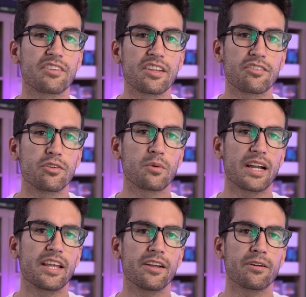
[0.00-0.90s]
are these two
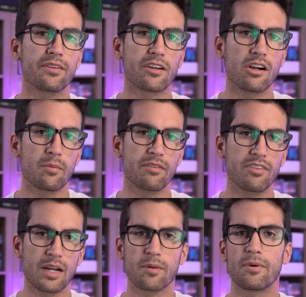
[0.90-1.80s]
right here, the carbon
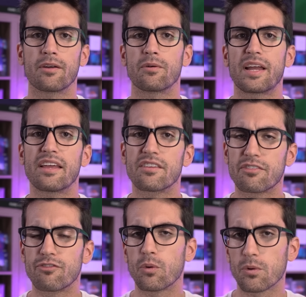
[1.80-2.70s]
fiber model and the
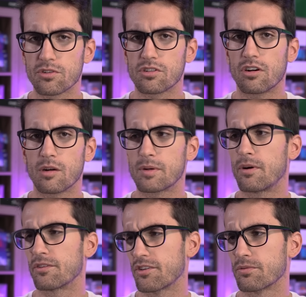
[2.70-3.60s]
forged carbon
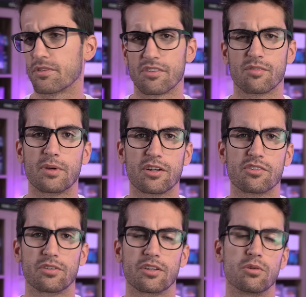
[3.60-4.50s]
model. This one's
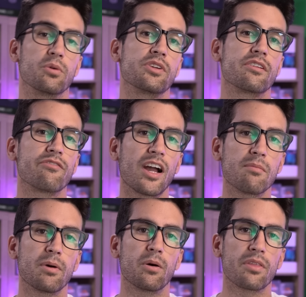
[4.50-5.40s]
especially cool, and you can
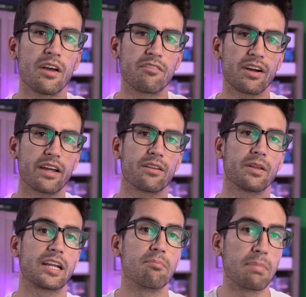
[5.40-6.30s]
find both via the
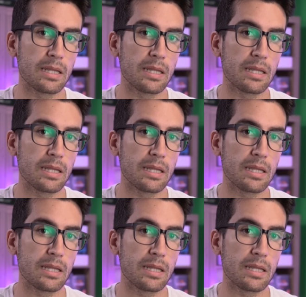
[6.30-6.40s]
link